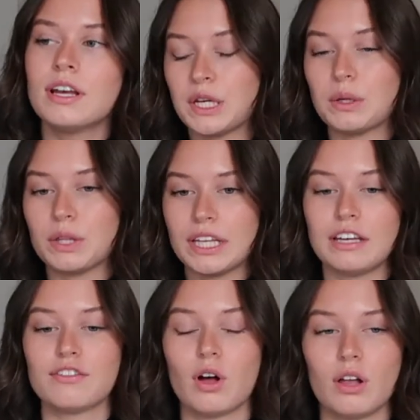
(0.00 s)
but you
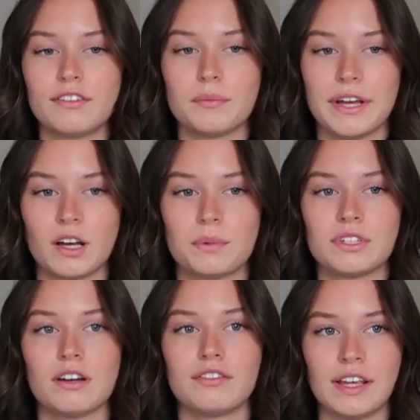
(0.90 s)
leave all of your makeup
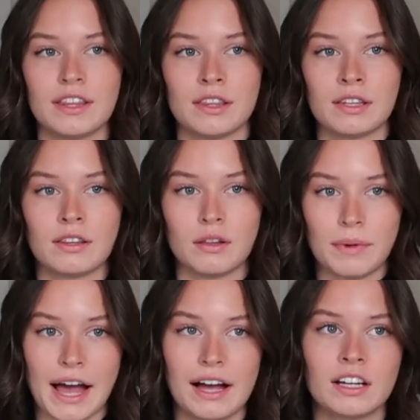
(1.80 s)
stuff in the
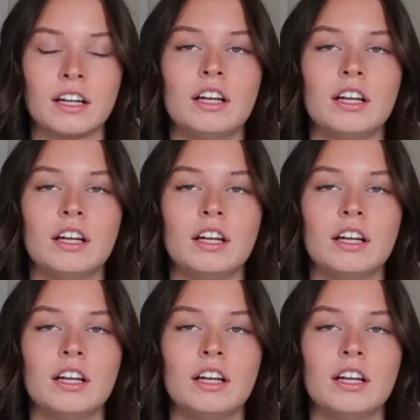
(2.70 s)
bag.